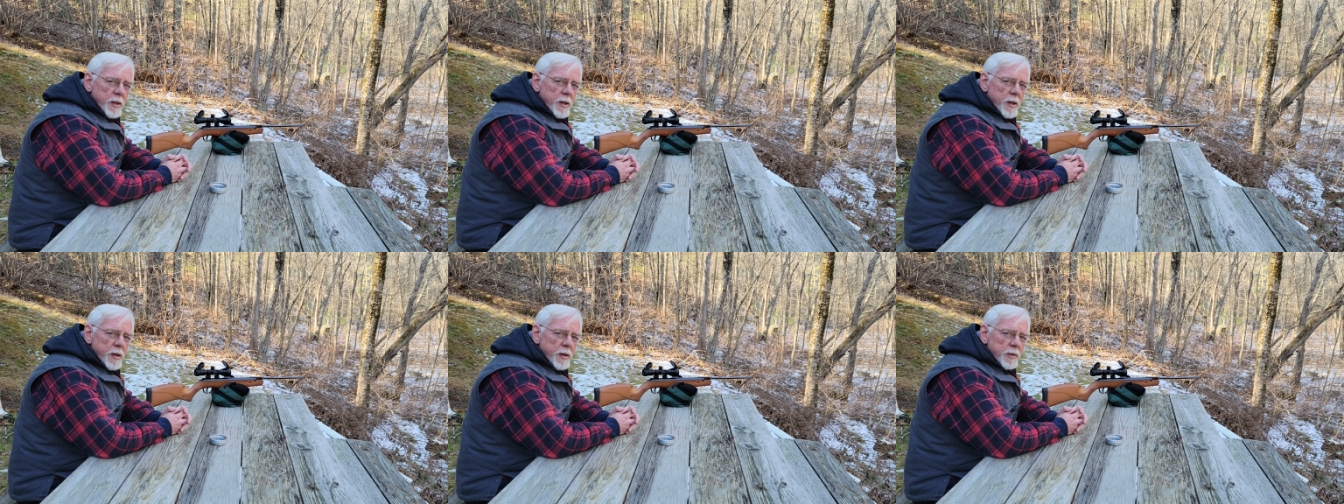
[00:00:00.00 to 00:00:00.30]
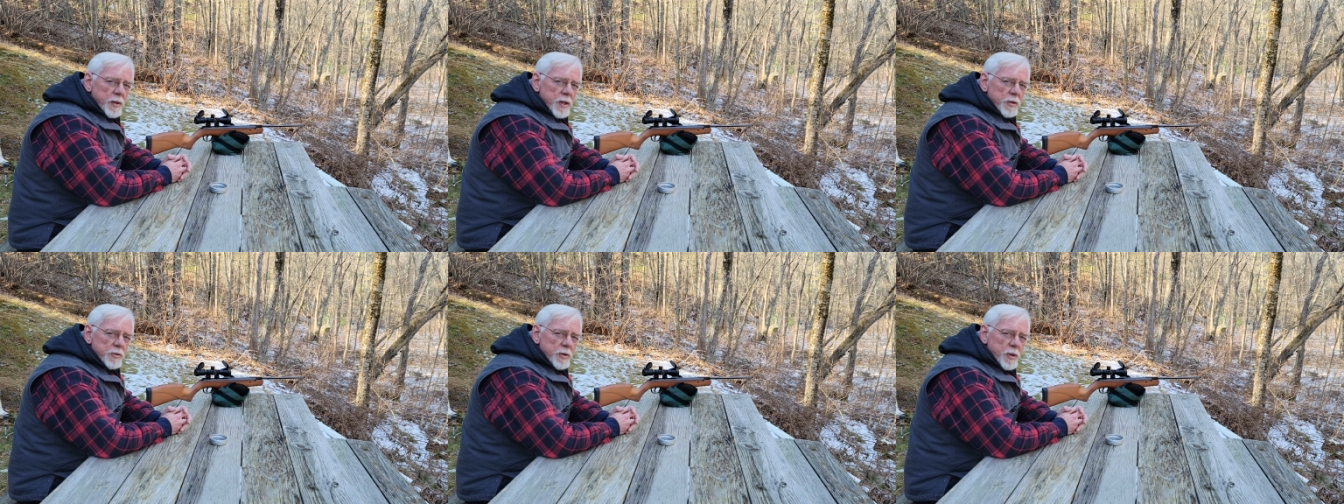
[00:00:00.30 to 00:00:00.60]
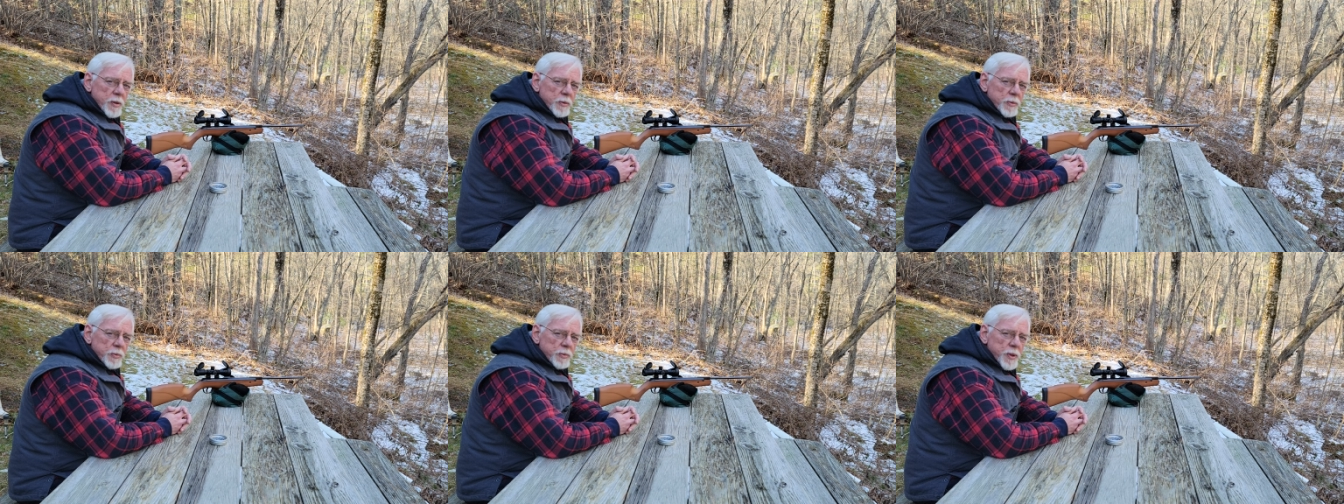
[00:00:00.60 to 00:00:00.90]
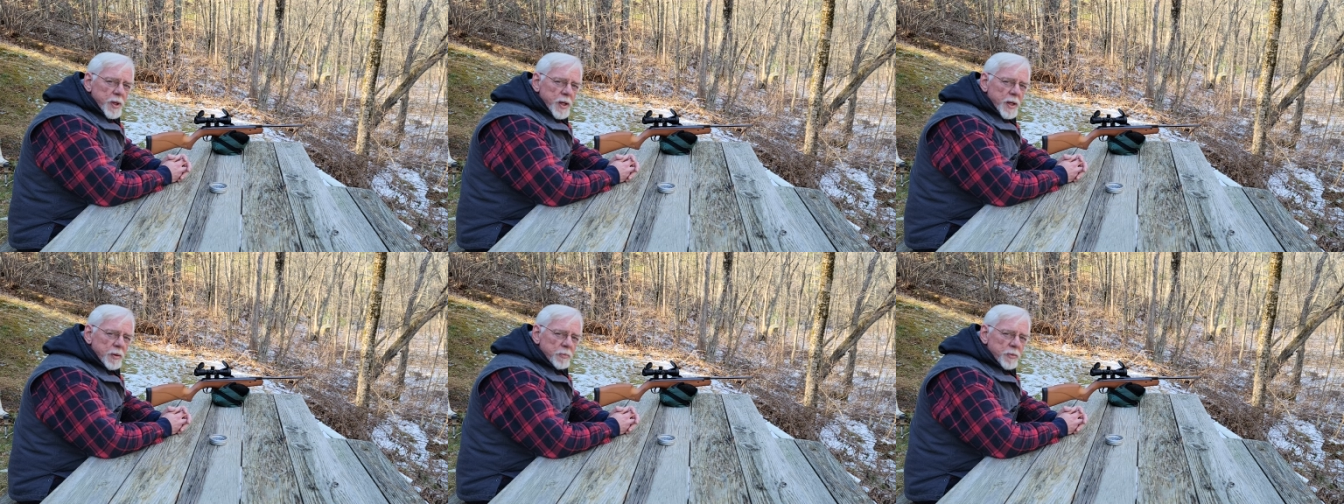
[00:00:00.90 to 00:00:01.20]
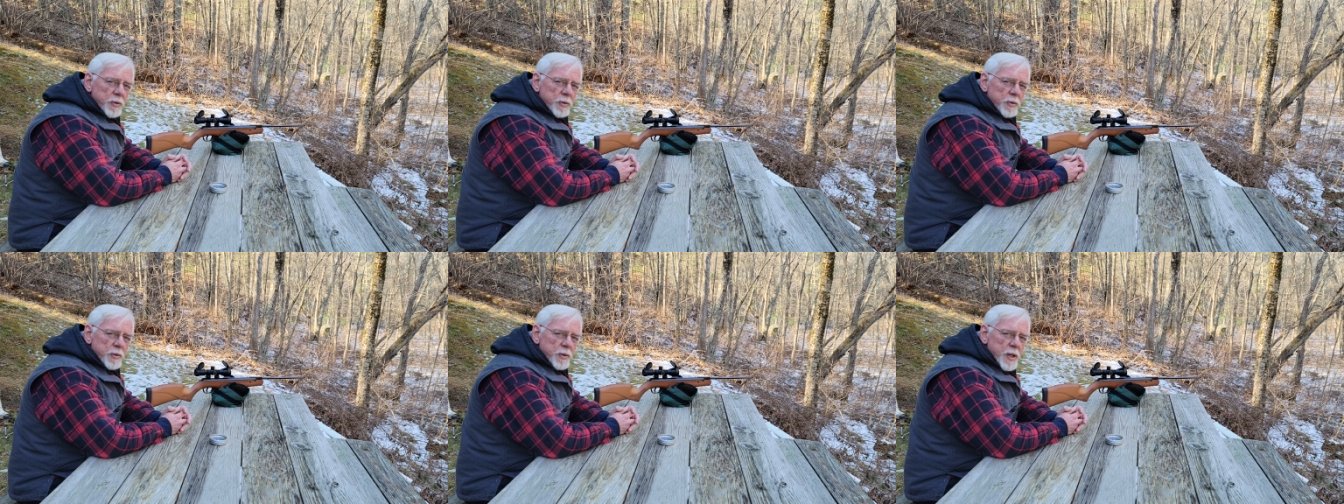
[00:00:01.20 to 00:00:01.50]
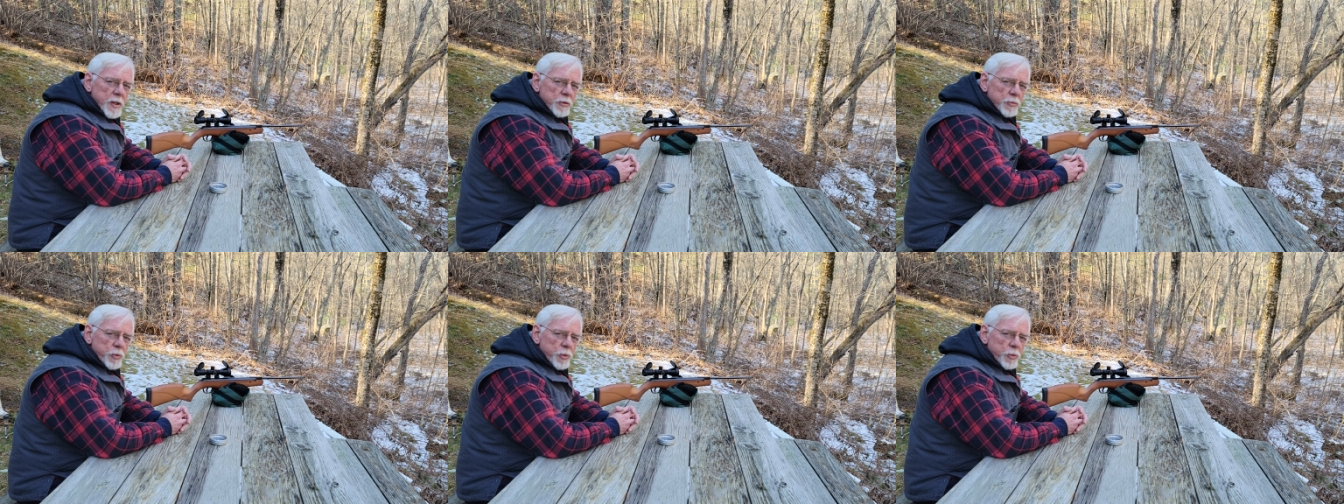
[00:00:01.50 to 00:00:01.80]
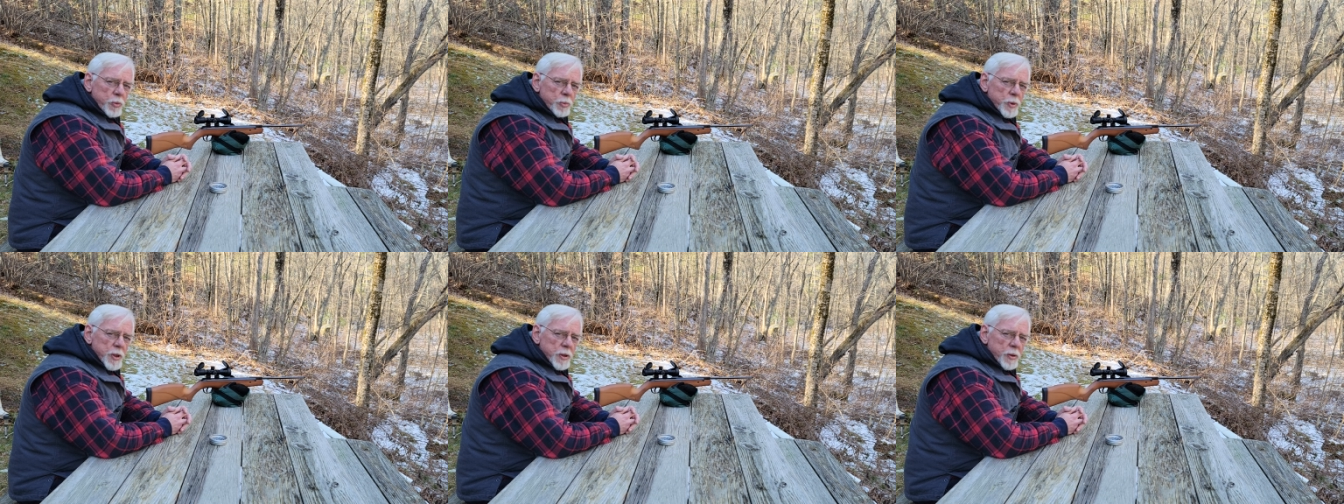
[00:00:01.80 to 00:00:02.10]
Uh, that's our new name. That's what
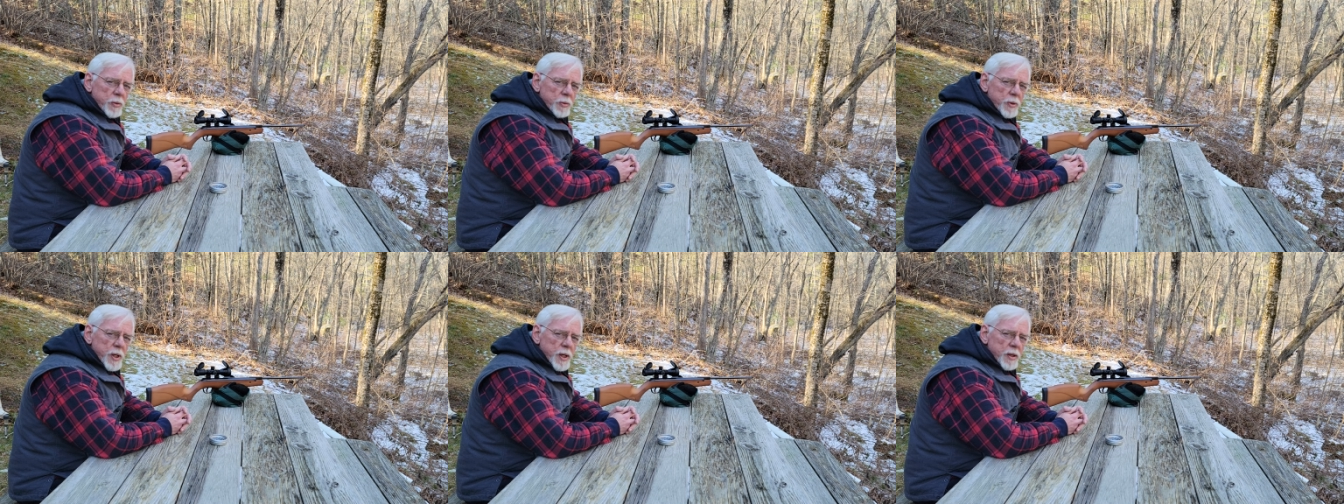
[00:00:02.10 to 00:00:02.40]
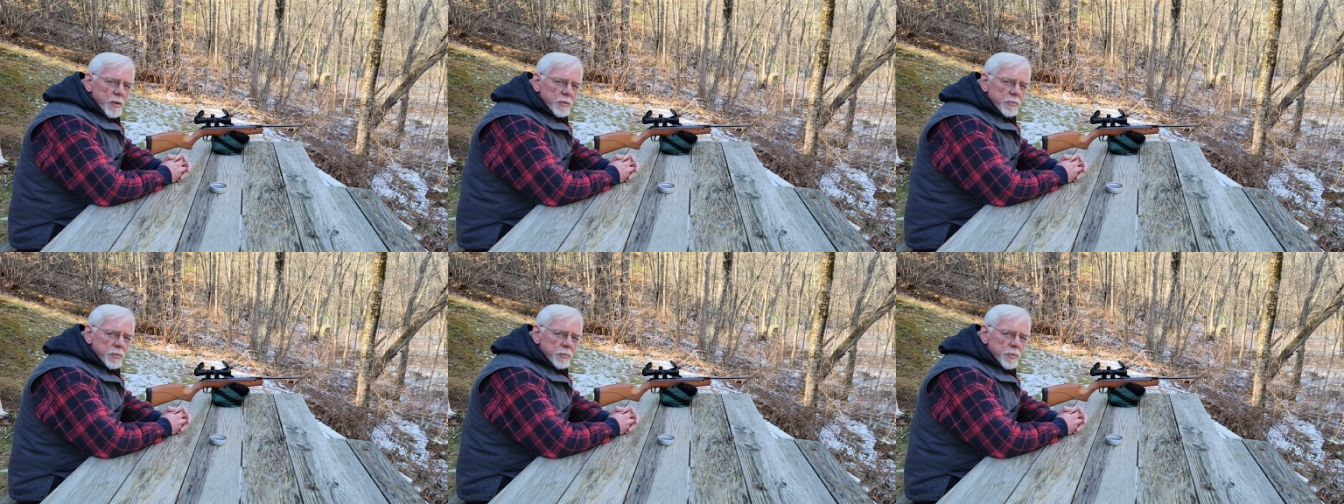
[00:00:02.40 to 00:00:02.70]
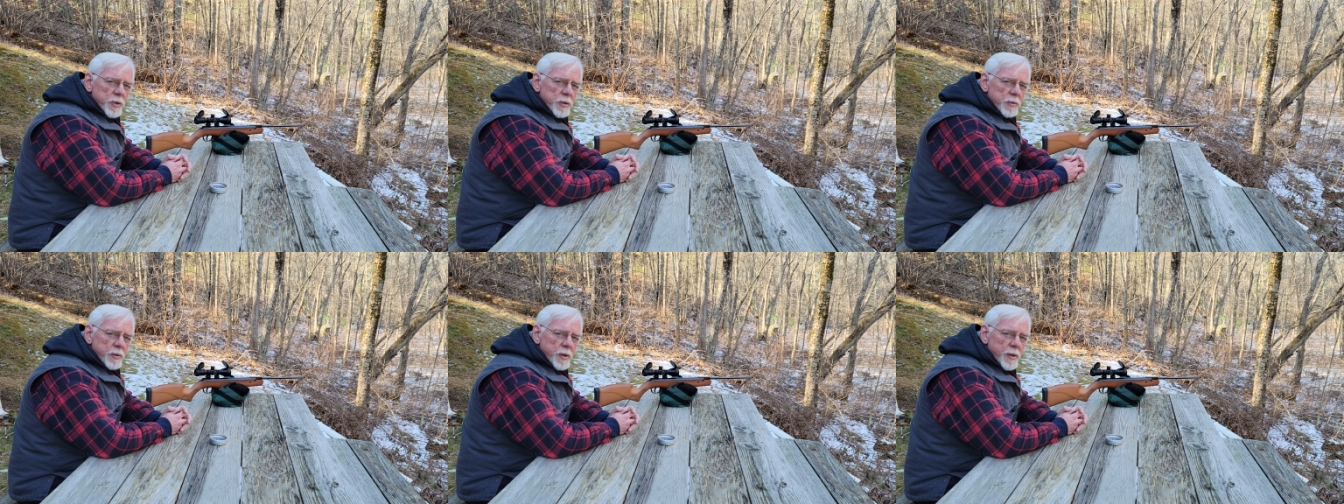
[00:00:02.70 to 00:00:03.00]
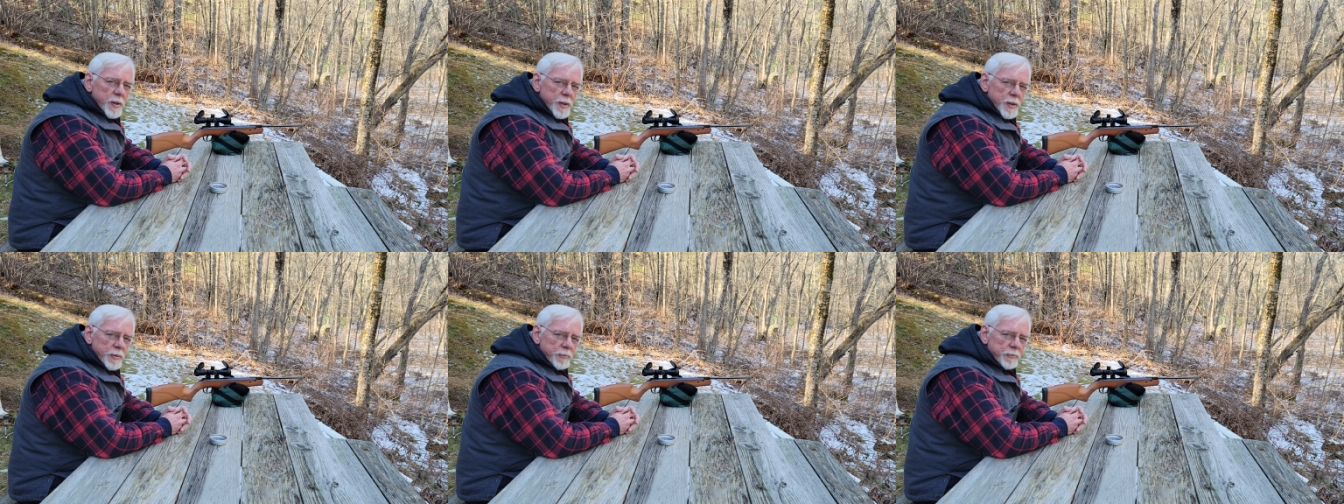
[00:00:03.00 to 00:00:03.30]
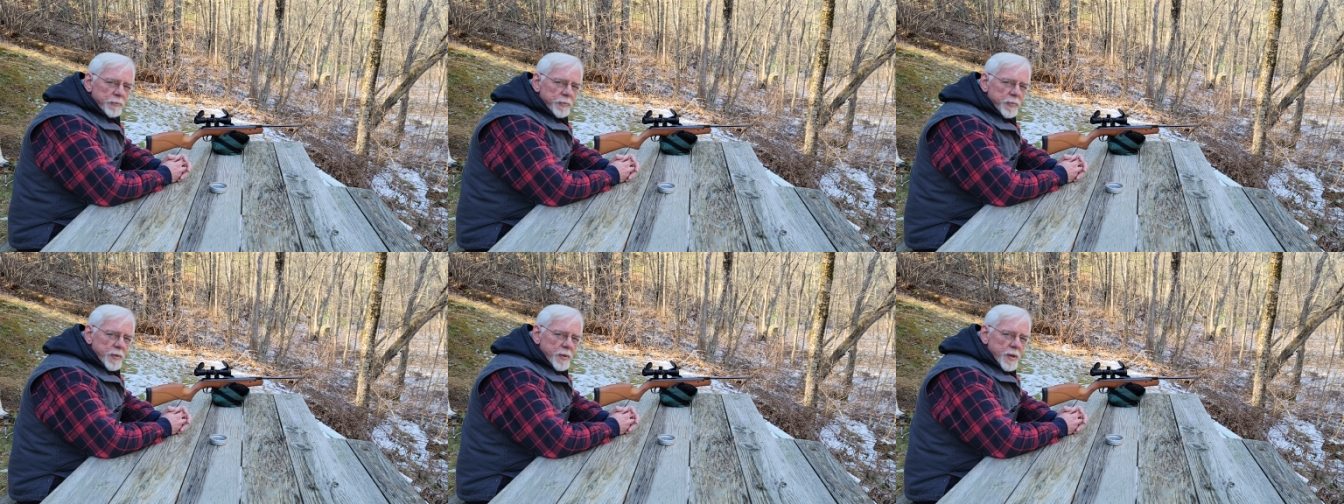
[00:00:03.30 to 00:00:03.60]
we'll be known as from here on in.